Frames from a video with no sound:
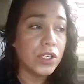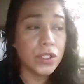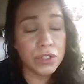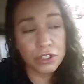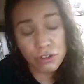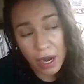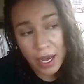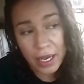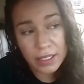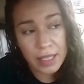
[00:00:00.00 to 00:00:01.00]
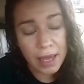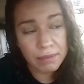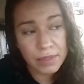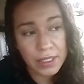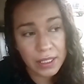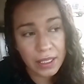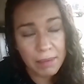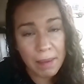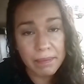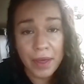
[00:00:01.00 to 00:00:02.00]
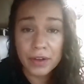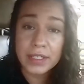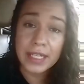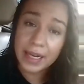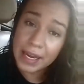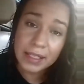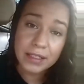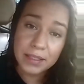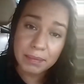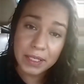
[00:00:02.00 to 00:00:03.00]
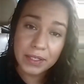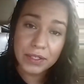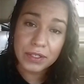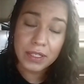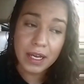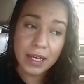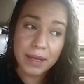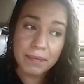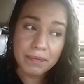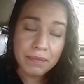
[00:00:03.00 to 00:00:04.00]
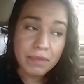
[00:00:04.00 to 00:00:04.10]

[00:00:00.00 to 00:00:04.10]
using drugs. I'm stealing my mother's Xanax pills. Um,